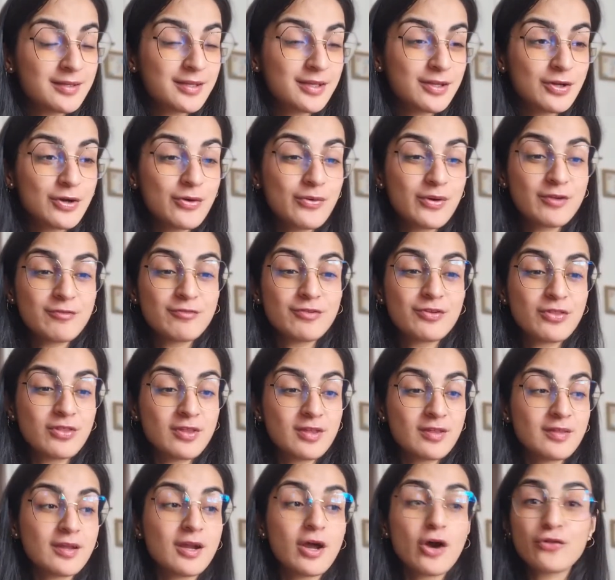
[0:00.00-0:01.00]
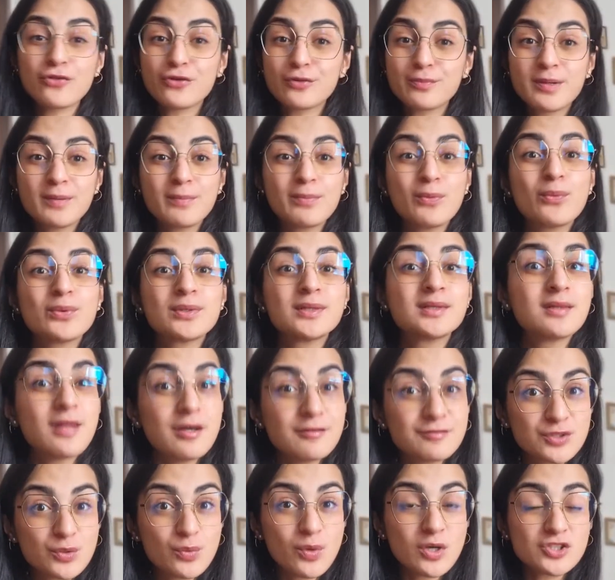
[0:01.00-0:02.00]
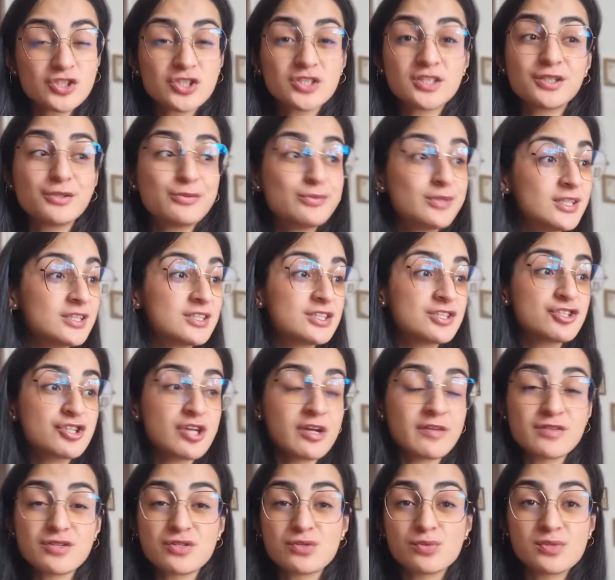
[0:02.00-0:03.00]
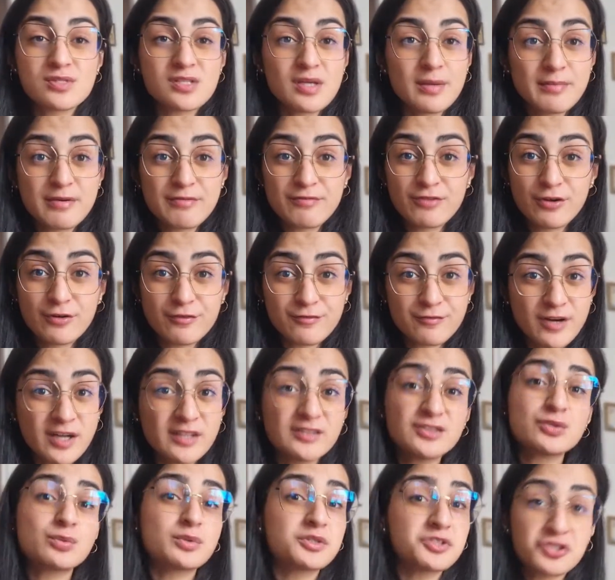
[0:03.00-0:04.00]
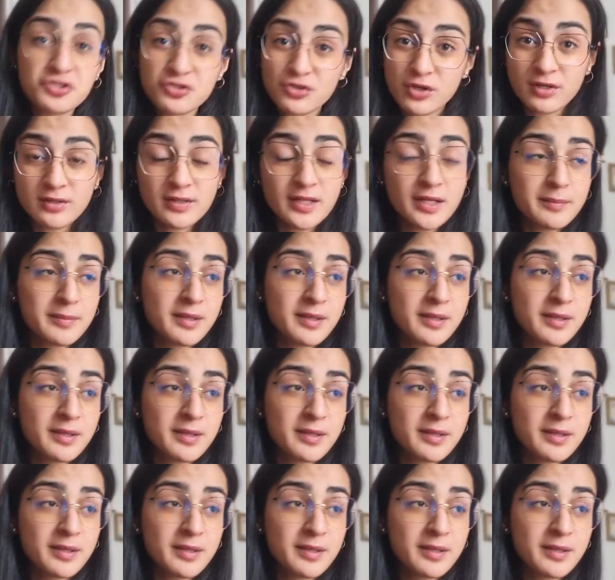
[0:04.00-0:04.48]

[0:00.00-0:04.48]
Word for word: You know, if you think that other people would love to watch it, you need to share this with some of your friends who are struggling.